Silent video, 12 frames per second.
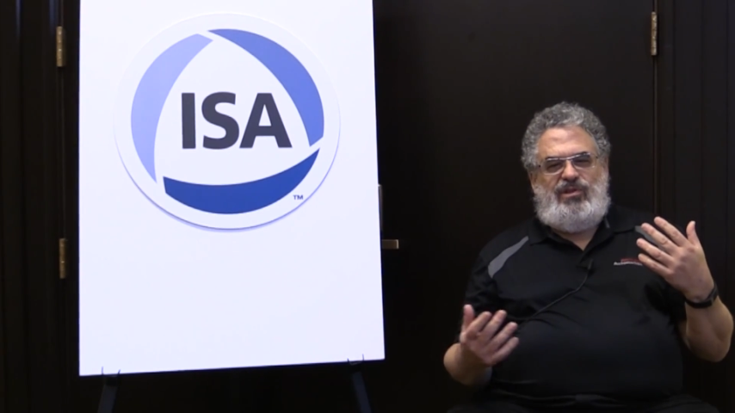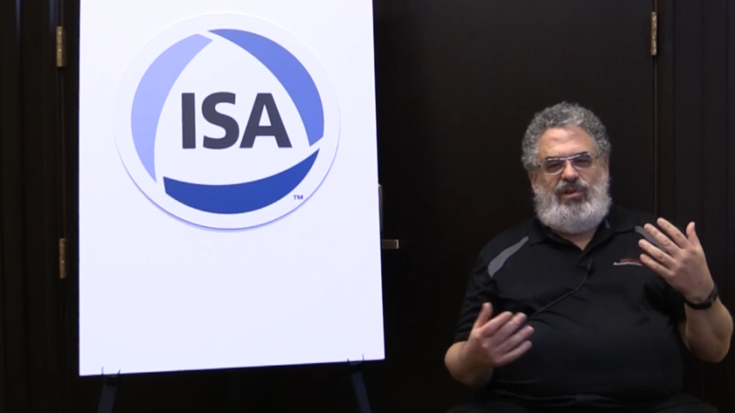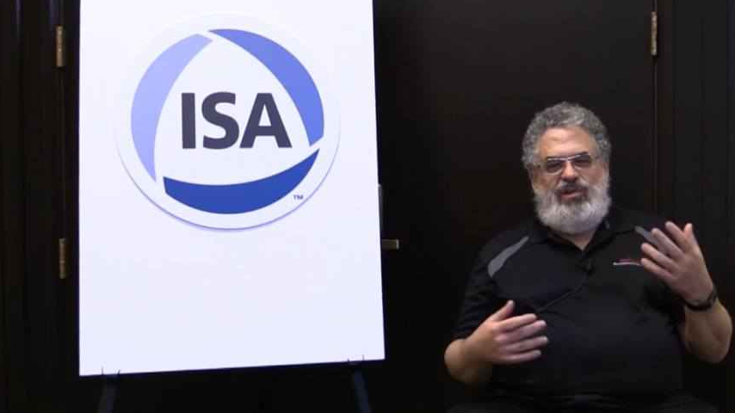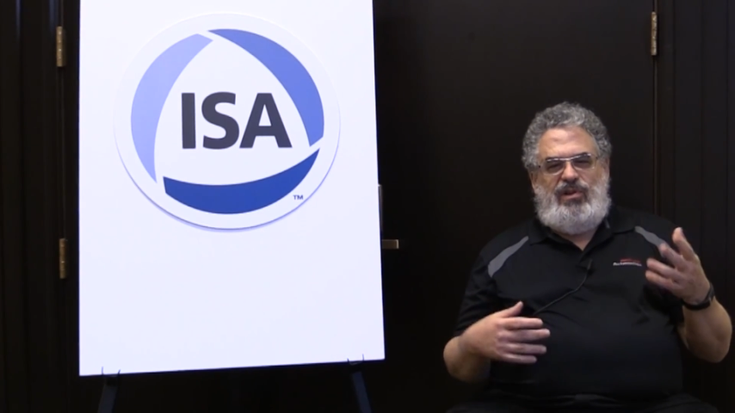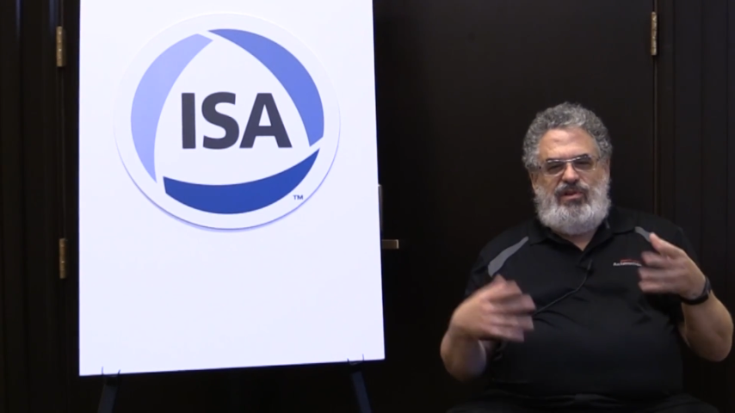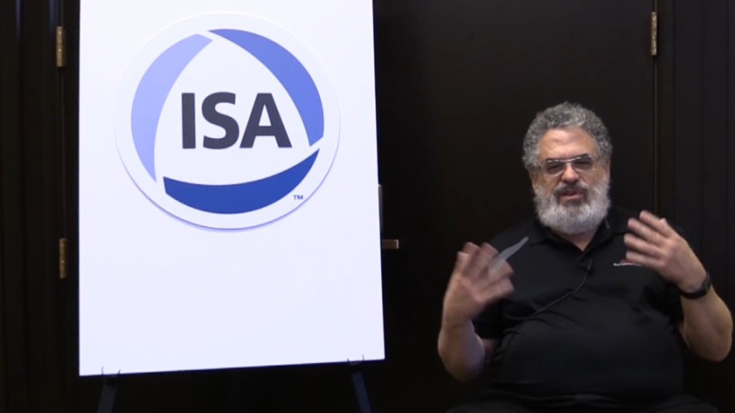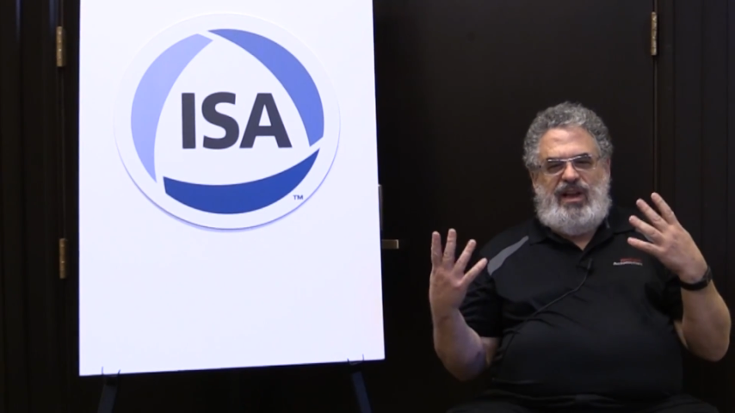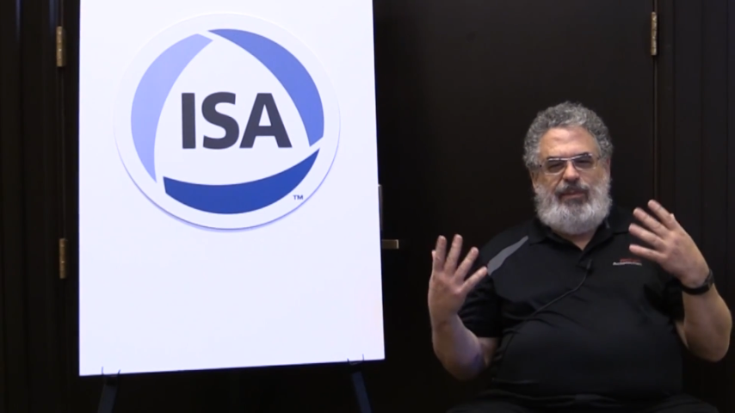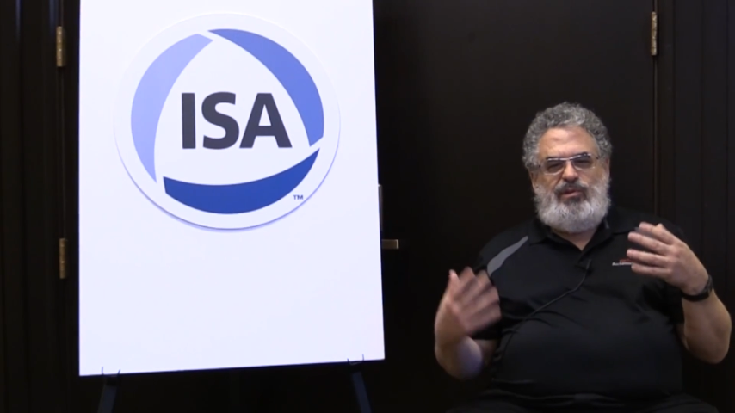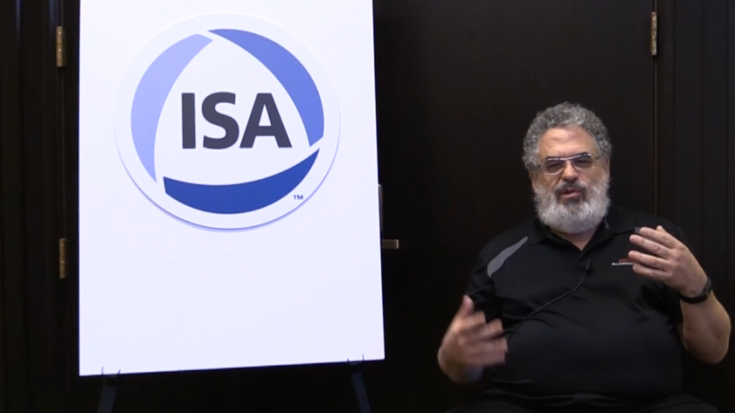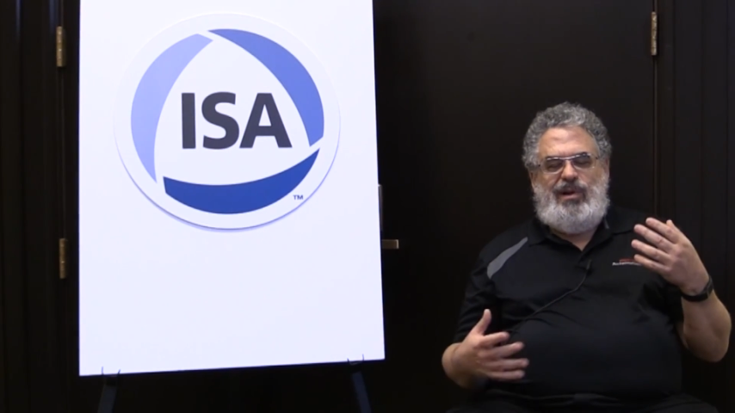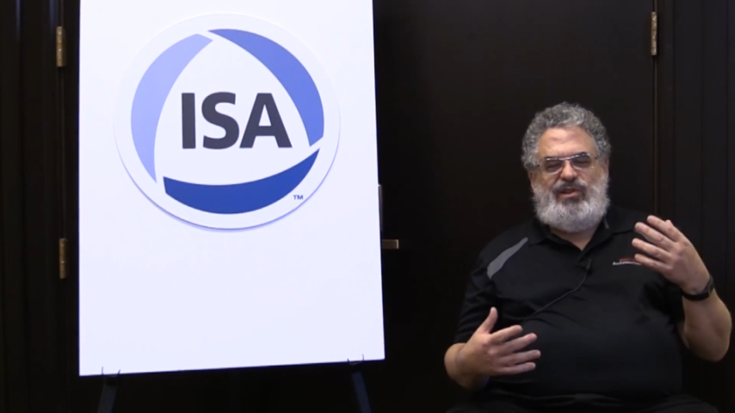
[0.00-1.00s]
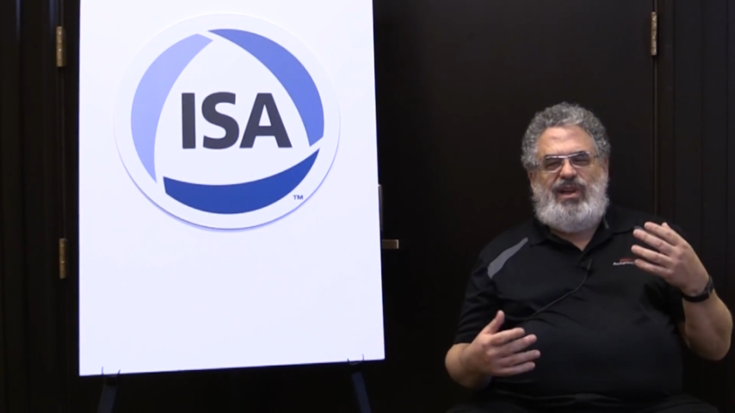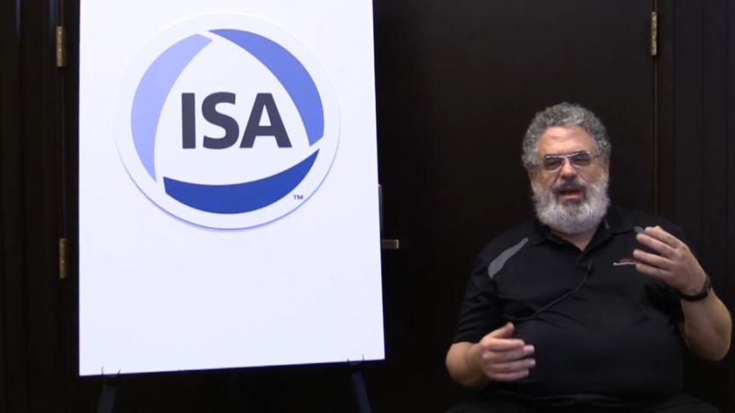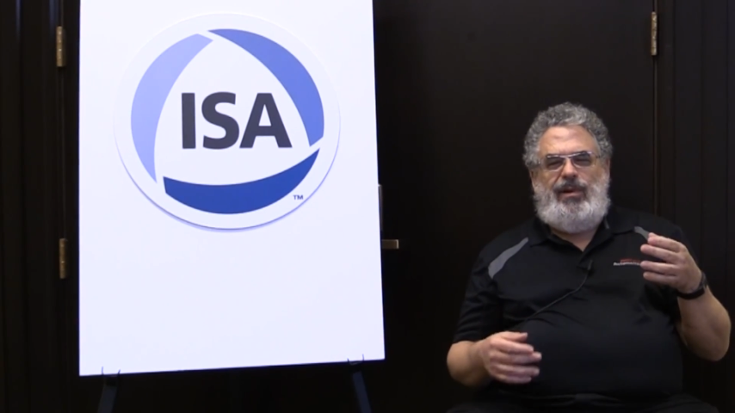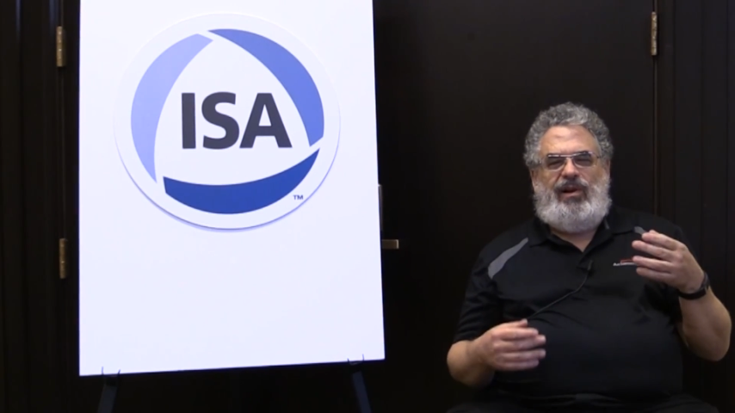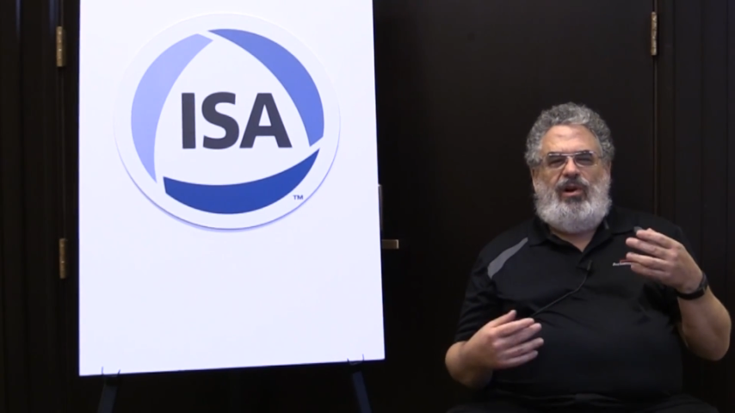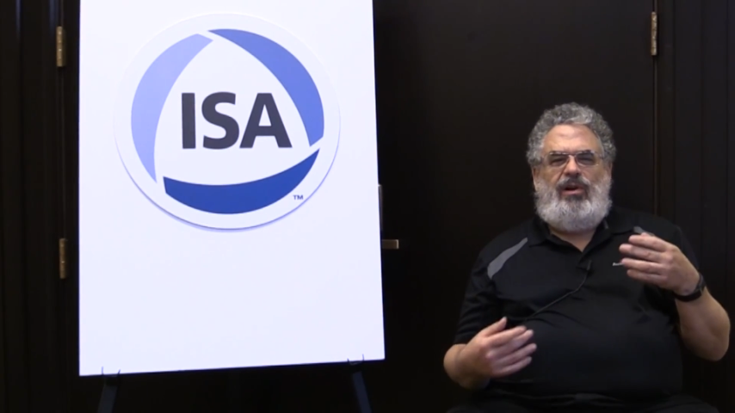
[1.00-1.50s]
So you're using up too much
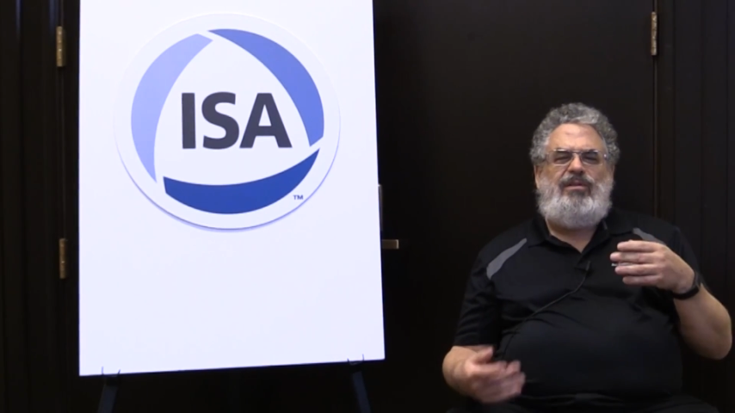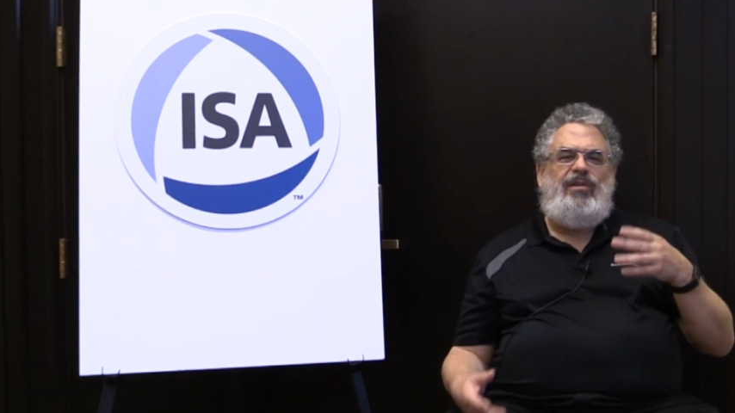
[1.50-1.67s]
chemical.